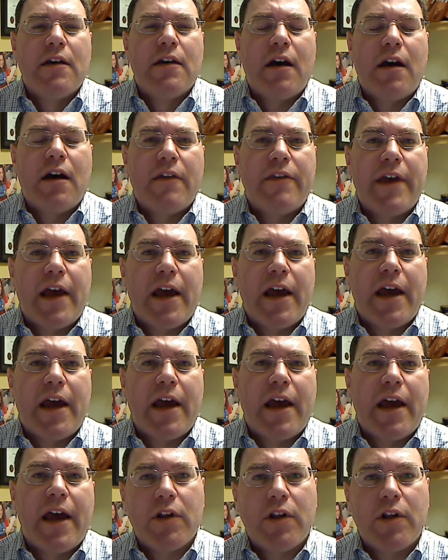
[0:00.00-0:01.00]
that
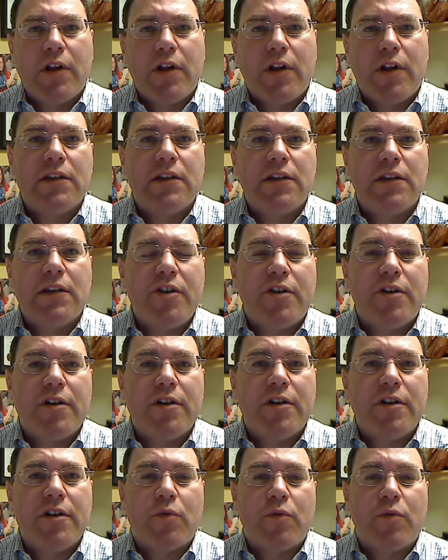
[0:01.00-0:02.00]
foreclosing
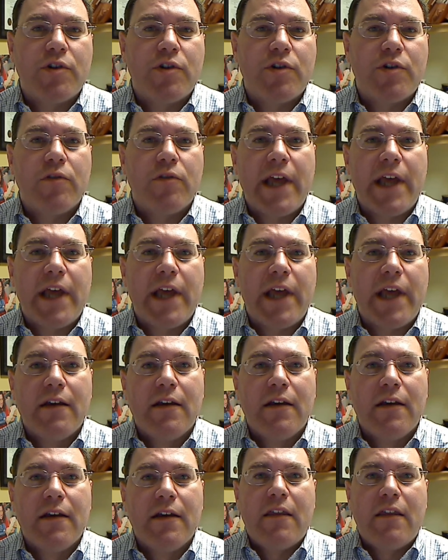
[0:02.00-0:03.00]
lenders were told that
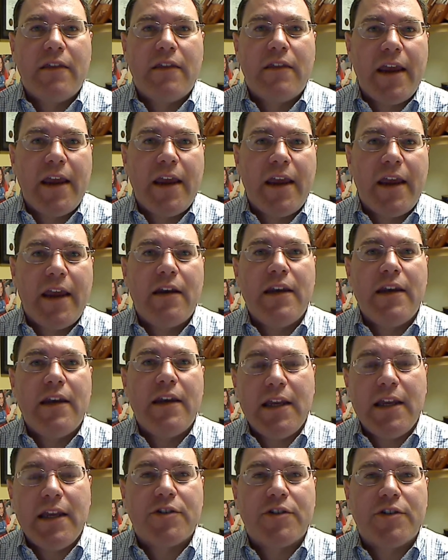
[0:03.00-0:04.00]
they
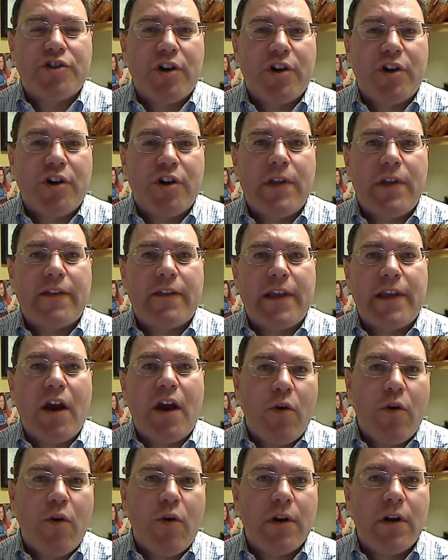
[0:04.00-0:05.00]
need to show that they
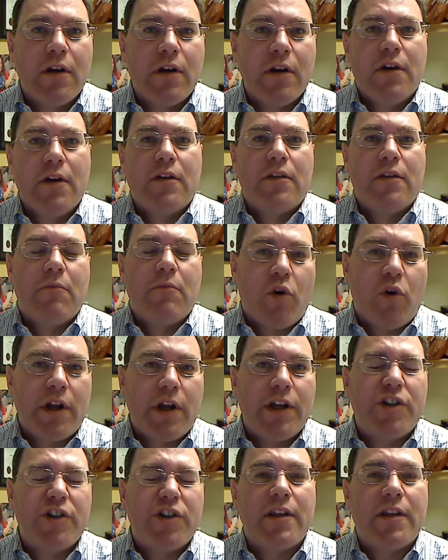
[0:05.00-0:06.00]
own the
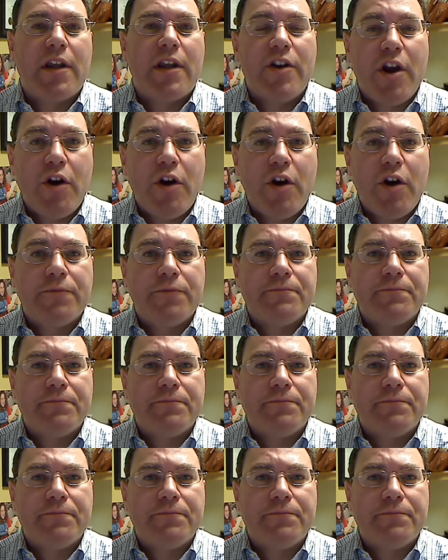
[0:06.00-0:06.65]
mortgage and the note